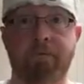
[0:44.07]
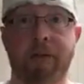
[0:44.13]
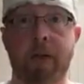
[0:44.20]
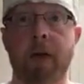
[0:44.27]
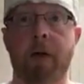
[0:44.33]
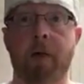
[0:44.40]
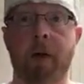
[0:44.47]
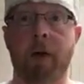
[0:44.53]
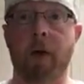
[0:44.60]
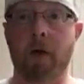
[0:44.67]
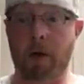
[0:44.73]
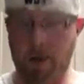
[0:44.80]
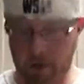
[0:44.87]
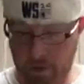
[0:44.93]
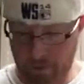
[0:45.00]
It's gonna be
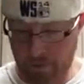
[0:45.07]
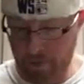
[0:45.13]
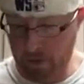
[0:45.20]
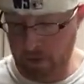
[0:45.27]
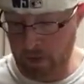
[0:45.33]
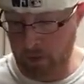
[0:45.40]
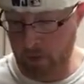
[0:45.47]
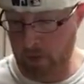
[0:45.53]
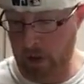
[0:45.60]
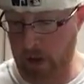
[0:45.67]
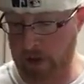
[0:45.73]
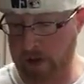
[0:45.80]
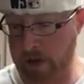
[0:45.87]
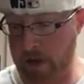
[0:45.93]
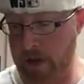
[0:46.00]
good. We
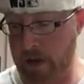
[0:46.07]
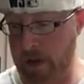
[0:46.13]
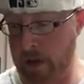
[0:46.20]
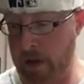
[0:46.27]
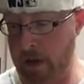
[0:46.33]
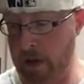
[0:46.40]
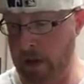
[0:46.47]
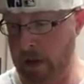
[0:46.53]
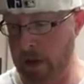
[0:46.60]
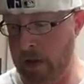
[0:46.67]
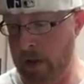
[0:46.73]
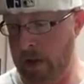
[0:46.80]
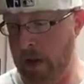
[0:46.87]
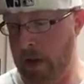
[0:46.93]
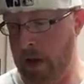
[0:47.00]
got the
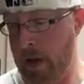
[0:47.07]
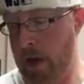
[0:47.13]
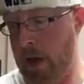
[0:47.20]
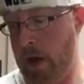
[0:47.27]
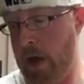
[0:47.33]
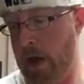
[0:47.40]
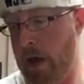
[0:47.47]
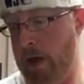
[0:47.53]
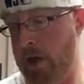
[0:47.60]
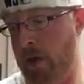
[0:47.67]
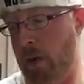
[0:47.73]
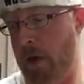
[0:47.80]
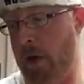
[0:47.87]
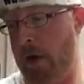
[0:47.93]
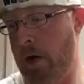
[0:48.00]
uh,
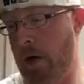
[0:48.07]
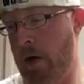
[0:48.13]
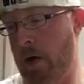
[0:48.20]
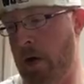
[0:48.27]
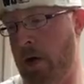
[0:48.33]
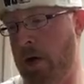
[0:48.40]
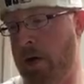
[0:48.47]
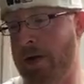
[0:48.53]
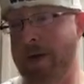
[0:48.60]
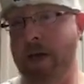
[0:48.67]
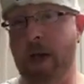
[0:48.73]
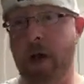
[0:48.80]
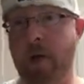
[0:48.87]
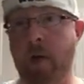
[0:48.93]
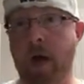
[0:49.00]
Tweaker
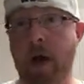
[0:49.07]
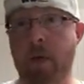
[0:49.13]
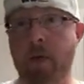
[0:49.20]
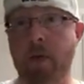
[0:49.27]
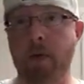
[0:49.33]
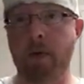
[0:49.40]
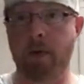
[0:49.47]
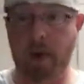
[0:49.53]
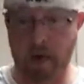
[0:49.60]
Sour Apple